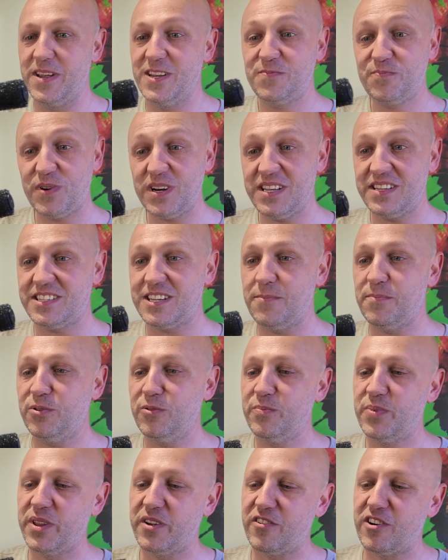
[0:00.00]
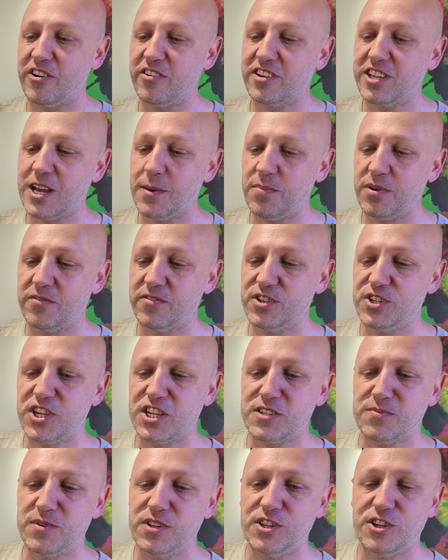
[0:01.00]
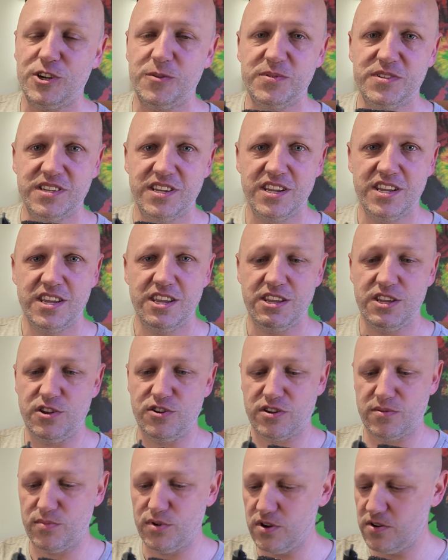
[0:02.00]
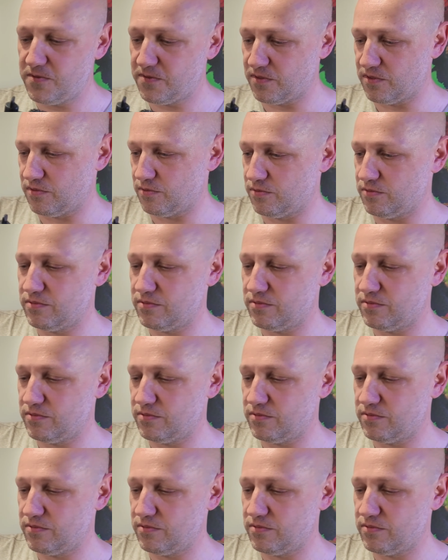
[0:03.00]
It's pretty simple, but there are a couple of adjustment knobs. You can remove